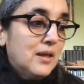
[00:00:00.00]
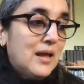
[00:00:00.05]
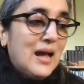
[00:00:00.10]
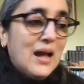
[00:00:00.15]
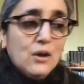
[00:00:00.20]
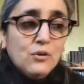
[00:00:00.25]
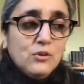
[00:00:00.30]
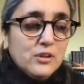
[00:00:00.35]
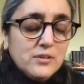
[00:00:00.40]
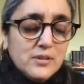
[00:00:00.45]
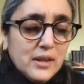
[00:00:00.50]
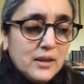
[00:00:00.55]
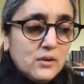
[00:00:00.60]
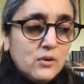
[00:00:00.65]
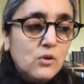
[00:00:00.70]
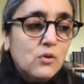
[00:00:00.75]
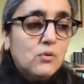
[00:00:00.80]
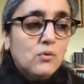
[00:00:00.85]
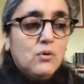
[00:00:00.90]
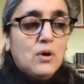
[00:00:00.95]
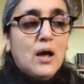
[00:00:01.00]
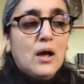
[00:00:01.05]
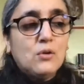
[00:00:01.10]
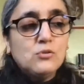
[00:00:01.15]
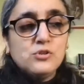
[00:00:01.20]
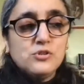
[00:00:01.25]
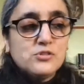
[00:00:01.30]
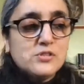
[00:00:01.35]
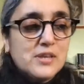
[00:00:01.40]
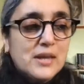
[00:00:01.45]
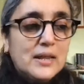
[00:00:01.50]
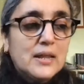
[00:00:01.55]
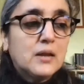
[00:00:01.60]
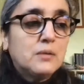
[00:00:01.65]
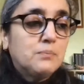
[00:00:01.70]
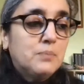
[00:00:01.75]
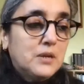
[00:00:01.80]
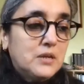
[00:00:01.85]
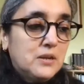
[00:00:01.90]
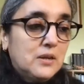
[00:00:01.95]
How did they know how to say
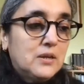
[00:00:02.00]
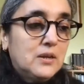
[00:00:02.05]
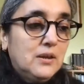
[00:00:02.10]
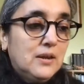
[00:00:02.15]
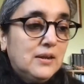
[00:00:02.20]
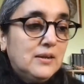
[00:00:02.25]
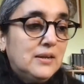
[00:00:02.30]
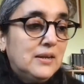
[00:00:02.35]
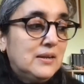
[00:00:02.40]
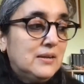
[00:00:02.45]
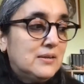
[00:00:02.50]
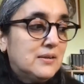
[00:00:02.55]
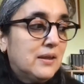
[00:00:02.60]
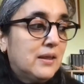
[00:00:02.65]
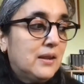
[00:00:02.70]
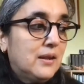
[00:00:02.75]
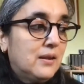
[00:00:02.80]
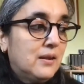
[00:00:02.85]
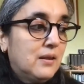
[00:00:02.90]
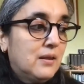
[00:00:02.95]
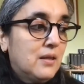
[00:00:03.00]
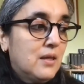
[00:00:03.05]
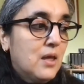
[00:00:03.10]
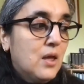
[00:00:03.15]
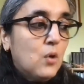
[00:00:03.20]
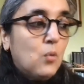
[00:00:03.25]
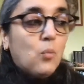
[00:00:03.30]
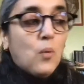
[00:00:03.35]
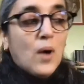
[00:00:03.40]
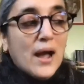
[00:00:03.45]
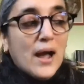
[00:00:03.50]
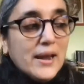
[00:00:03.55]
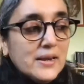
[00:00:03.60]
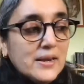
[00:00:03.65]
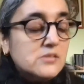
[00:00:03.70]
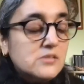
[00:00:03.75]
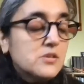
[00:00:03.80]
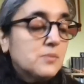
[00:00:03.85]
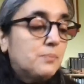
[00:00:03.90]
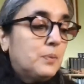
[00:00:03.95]
that particular detail? Why
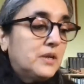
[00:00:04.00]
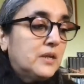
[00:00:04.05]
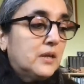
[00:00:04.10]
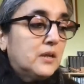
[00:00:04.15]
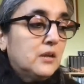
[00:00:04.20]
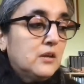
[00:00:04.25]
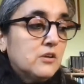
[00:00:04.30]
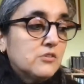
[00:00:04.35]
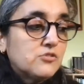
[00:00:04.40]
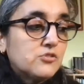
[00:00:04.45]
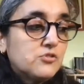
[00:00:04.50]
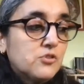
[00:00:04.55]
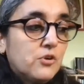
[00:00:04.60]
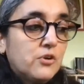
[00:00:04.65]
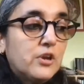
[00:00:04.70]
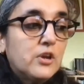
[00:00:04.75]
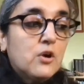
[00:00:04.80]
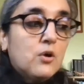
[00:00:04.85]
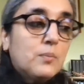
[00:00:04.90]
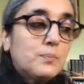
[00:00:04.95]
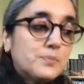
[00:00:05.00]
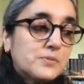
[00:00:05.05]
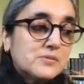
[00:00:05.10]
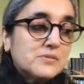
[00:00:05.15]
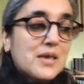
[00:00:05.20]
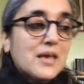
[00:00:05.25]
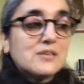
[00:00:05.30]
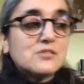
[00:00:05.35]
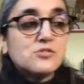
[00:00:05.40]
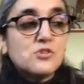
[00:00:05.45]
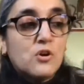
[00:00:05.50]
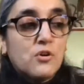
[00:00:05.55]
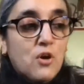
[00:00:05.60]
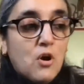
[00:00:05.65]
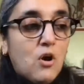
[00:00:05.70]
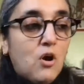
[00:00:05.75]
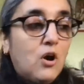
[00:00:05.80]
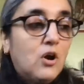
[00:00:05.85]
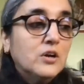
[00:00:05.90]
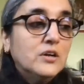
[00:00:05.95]
does a particular story obsess or
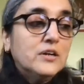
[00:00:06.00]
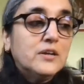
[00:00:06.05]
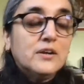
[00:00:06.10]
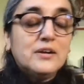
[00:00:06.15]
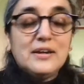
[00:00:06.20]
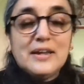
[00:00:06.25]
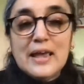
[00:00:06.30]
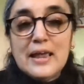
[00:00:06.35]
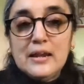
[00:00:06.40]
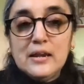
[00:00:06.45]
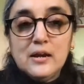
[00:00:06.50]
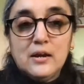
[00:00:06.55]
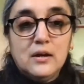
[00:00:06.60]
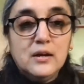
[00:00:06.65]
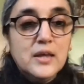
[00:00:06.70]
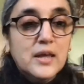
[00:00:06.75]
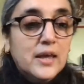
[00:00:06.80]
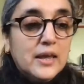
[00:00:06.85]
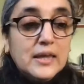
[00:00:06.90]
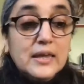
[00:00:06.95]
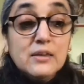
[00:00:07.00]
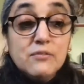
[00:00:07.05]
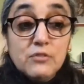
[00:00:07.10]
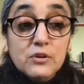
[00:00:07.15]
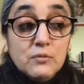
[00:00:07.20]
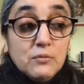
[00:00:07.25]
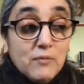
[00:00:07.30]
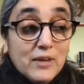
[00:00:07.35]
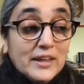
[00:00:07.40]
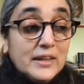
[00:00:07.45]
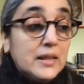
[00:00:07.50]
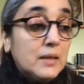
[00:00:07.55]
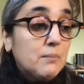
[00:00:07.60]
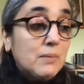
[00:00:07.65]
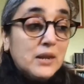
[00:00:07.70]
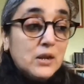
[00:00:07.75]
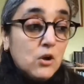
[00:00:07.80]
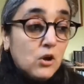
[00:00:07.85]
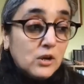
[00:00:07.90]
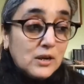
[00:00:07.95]
haunt a teller even when they
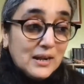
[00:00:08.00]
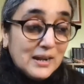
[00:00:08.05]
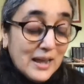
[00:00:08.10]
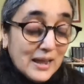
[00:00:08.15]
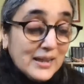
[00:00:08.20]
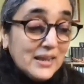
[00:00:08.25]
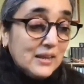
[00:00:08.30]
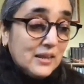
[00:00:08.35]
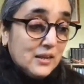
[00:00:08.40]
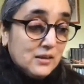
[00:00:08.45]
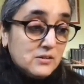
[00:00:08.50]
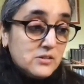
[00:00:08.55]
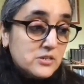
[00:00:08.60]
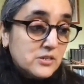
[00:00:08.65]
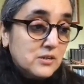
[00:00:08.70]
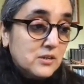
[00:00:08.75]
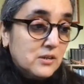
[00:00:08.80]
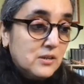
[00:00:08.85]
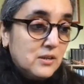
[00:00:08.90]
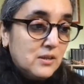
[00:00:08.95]
may not like it?